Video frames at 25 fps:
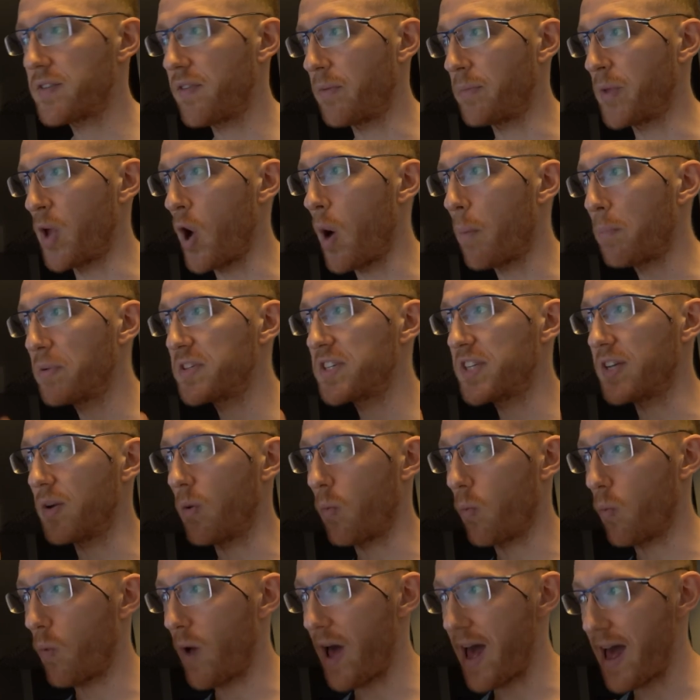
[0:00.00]
from the
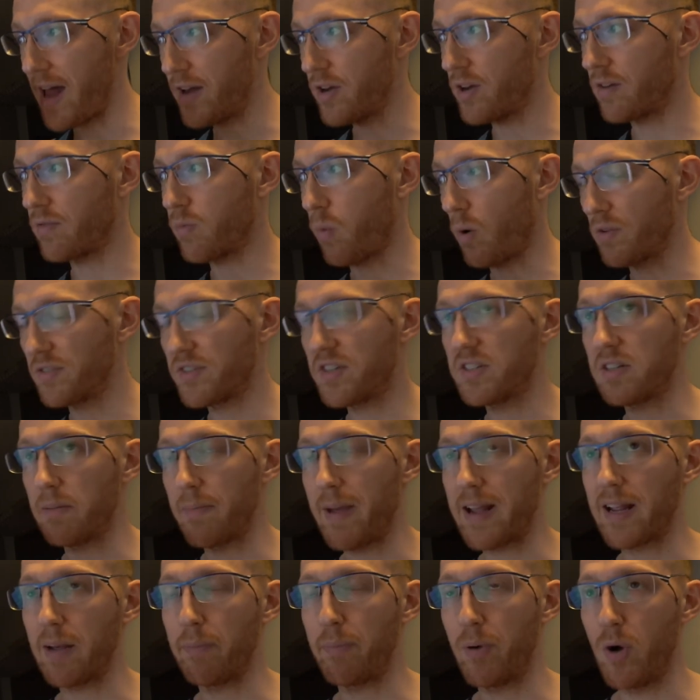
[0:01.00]
opposite end of wanting to
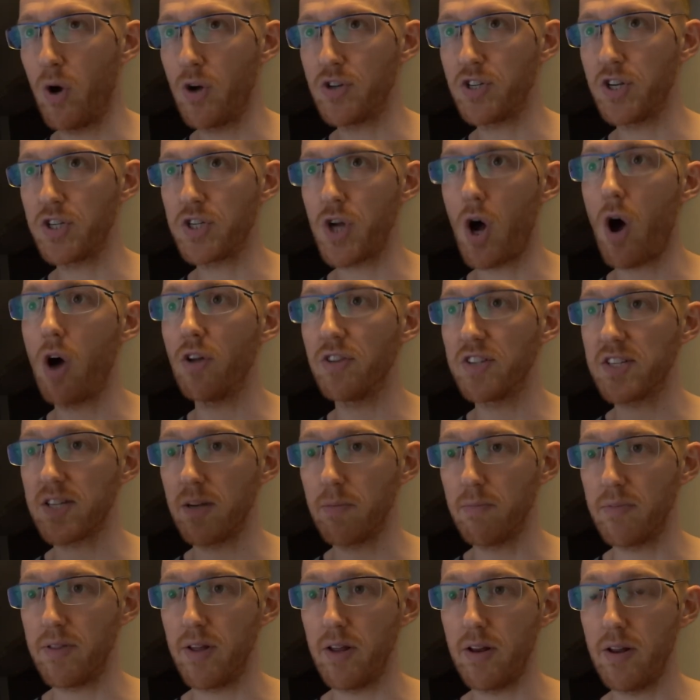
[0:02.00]
make a purchase on
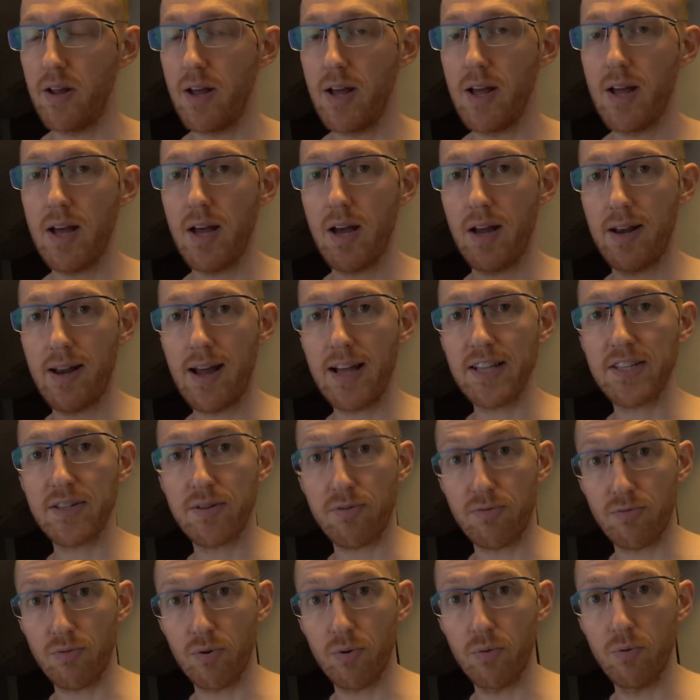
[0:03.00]
something, and that's
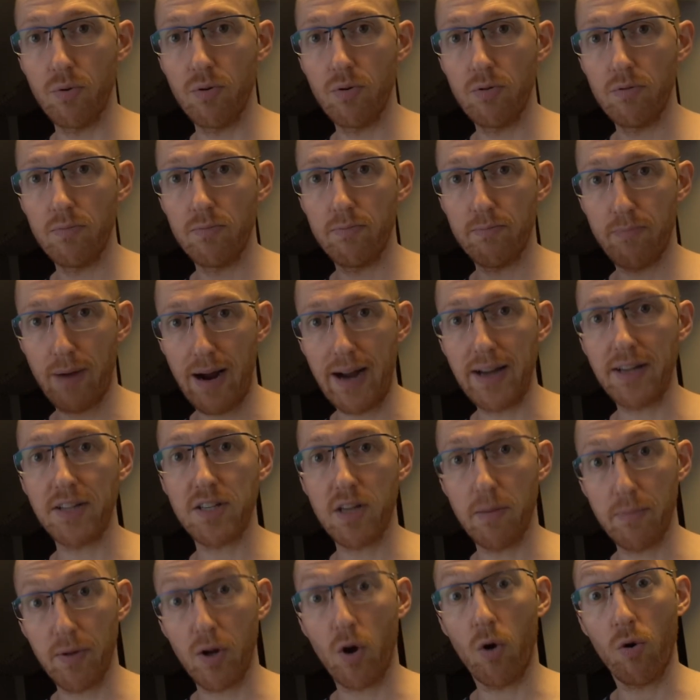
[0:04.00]
through buying
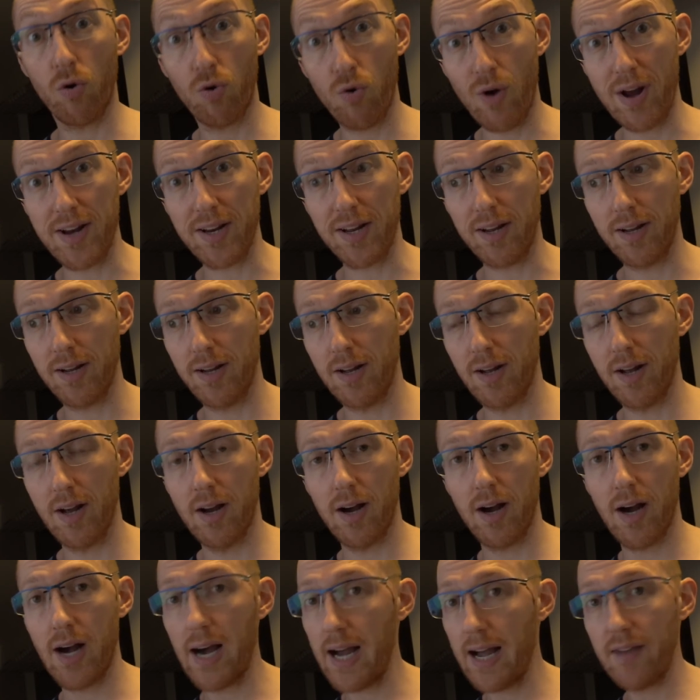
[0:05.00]
something on credit.
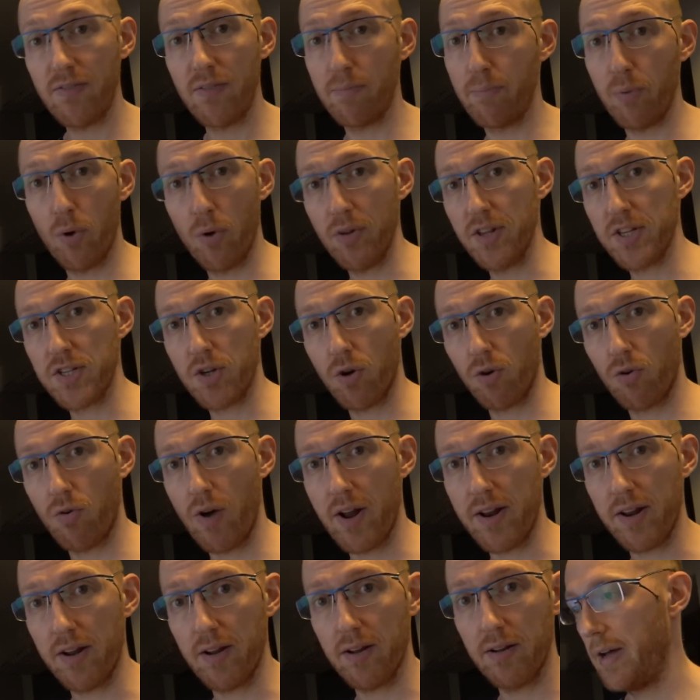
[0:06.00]
I haven't bought this on
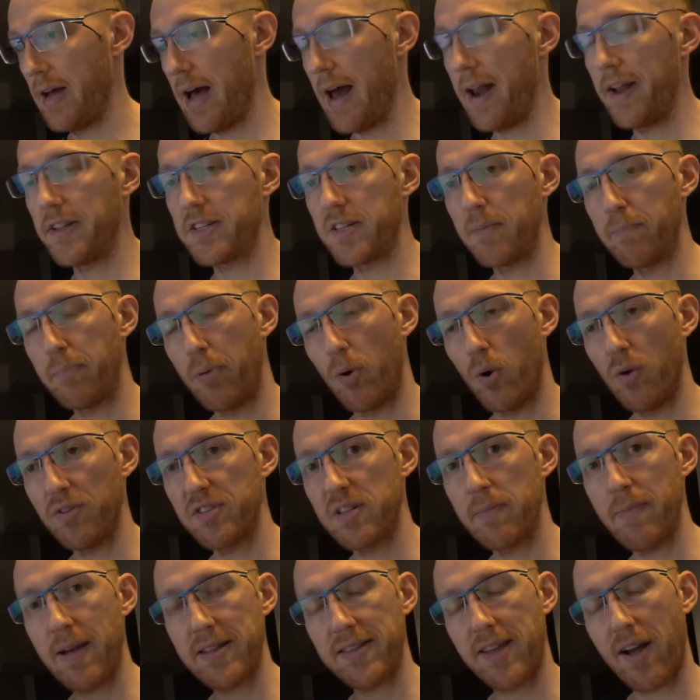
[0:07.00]
credit, and it's important
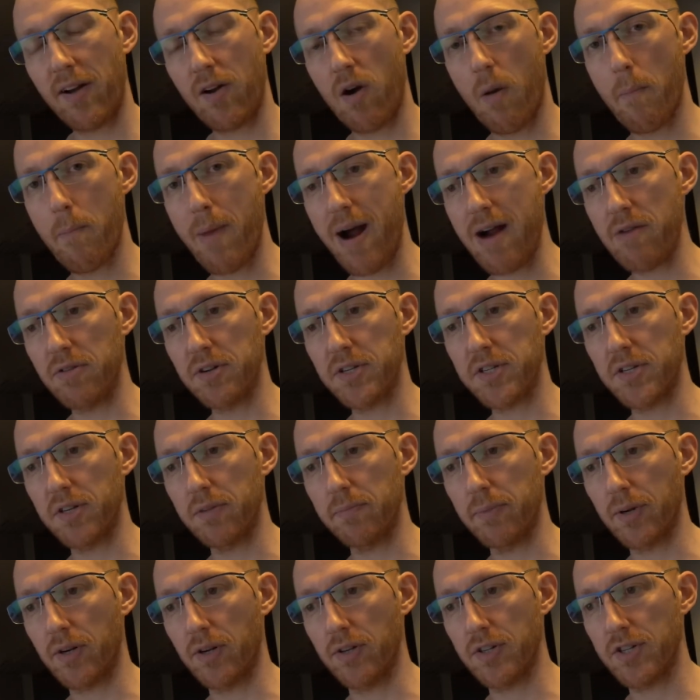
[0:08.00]
to make that
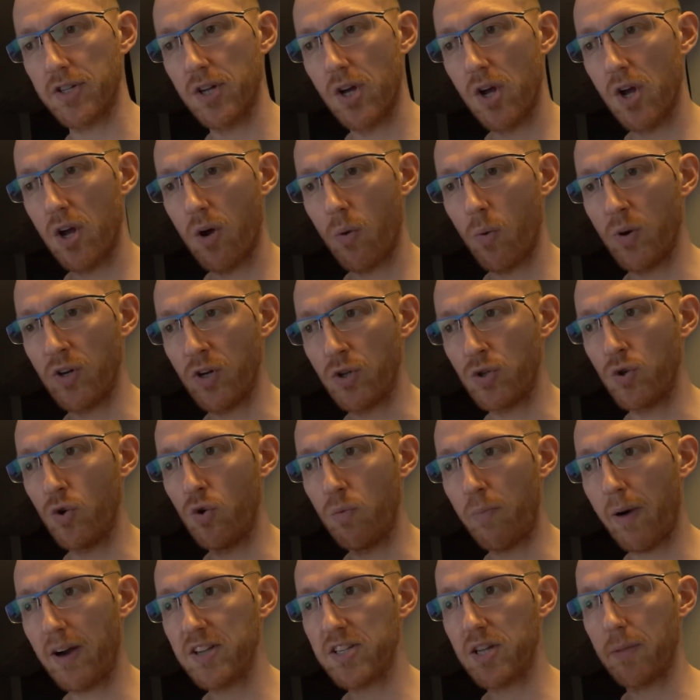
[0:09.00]
comparison, because when you
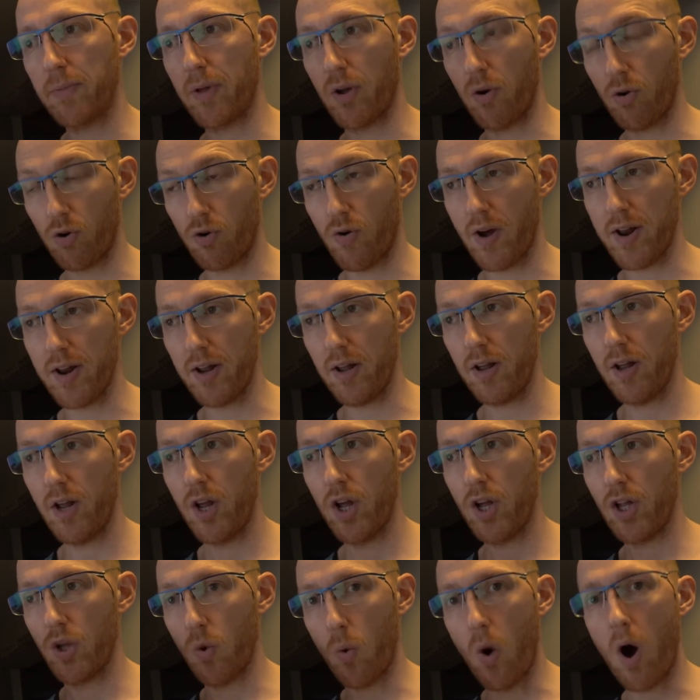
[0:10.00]
do buy something on credit,
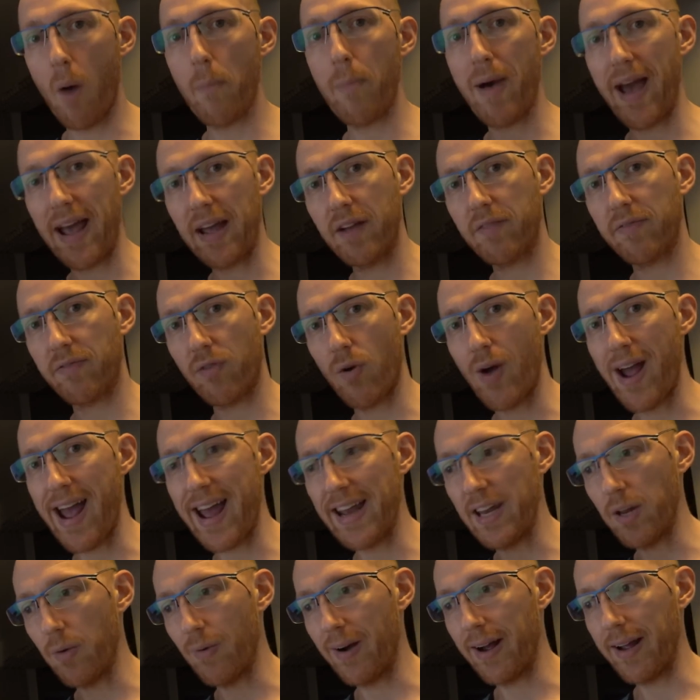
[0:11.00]
you are paying for it
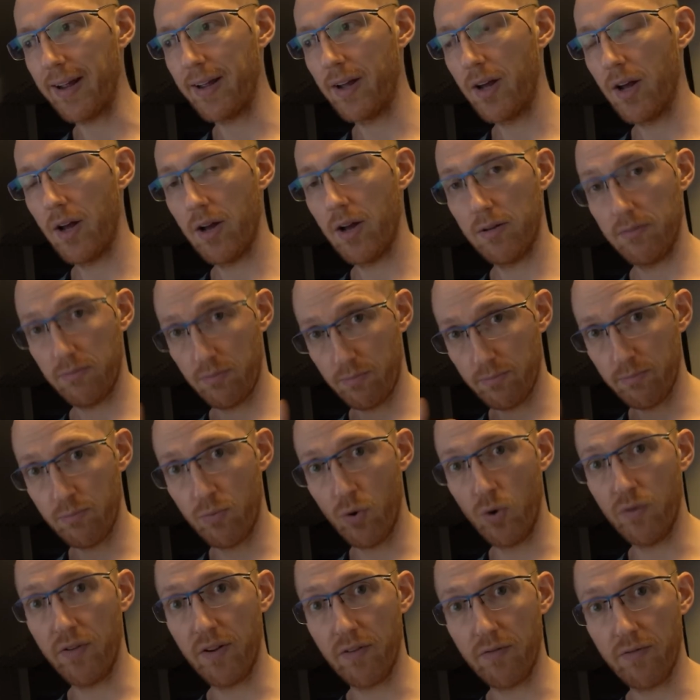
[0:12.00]
anyway,
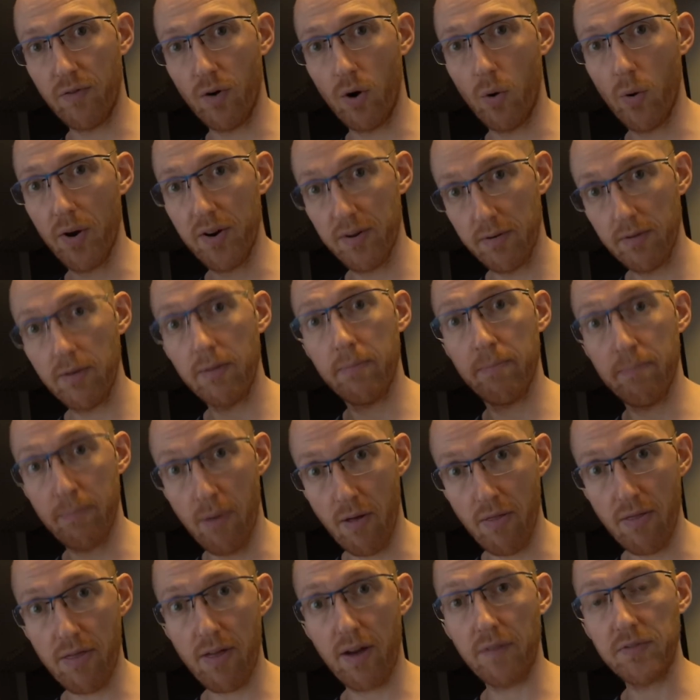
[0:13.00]
moving forward
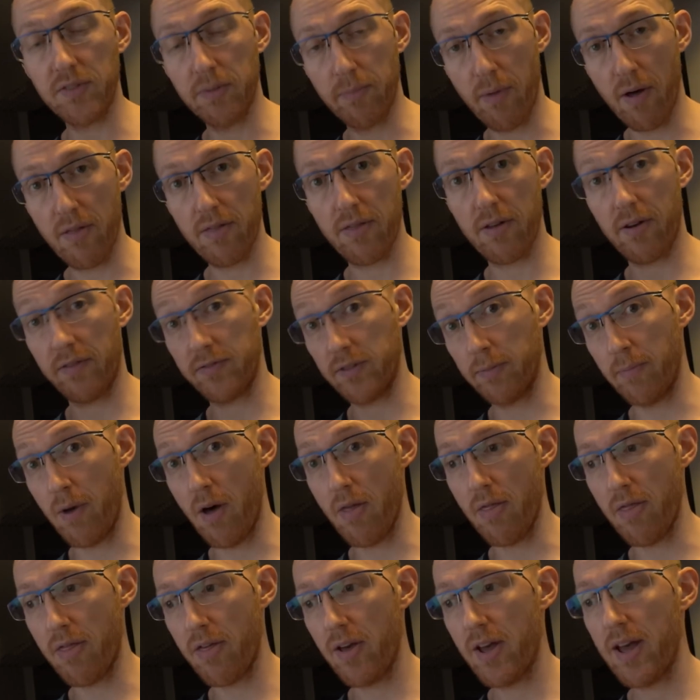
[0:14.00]
month after month after
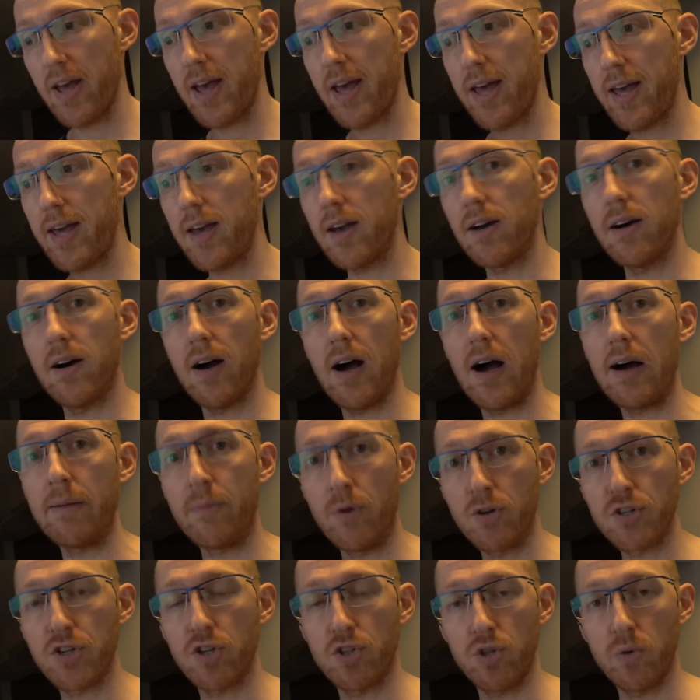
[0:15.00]
month. Here
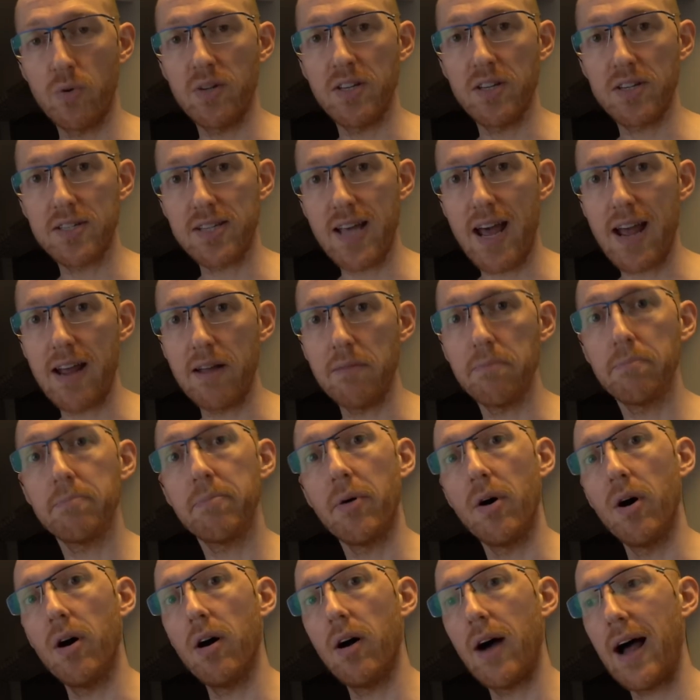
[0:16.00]
I'm also doing the same,
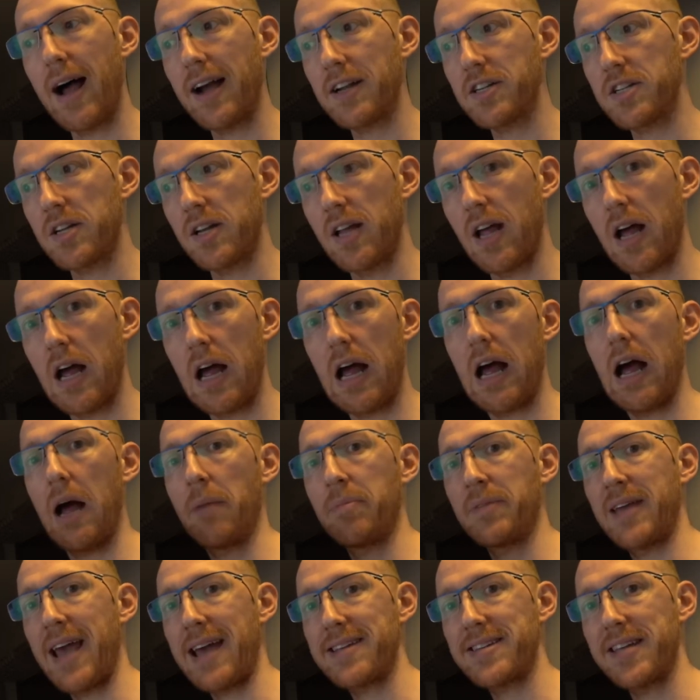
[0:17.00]
but actually
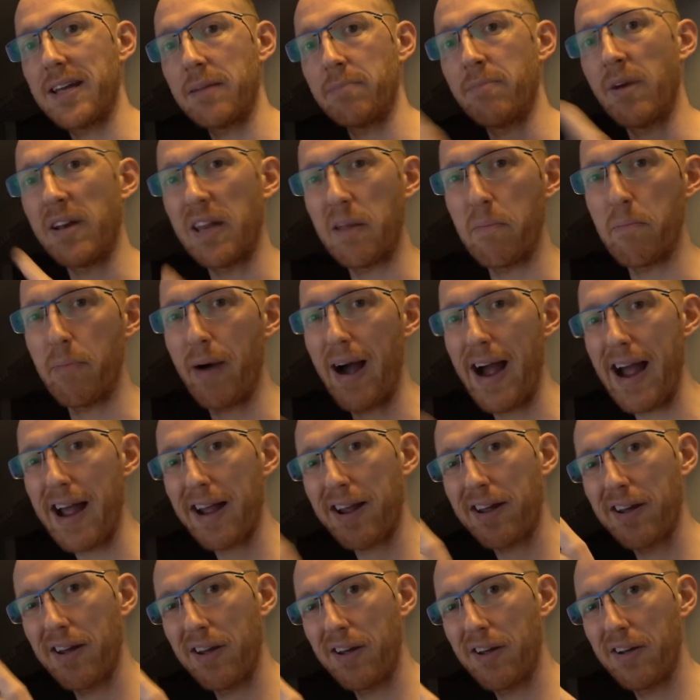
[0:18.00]
I'm getting money
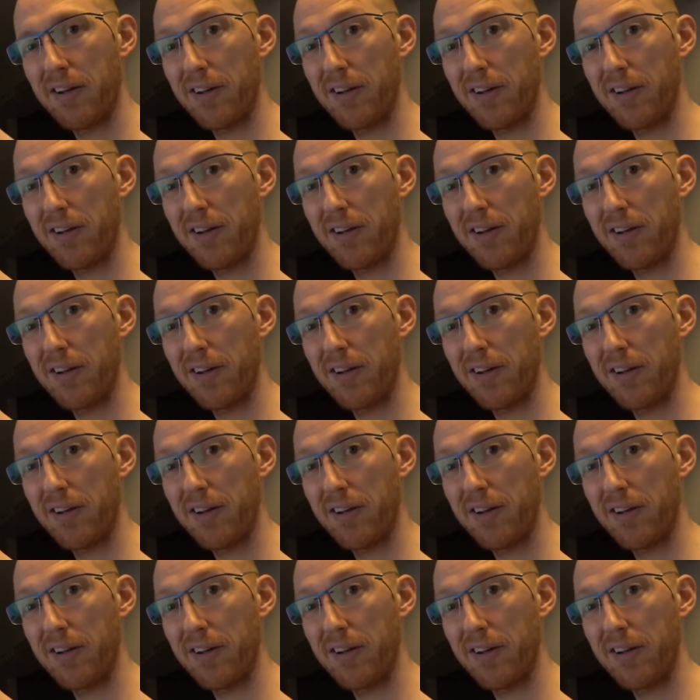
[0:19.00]
back.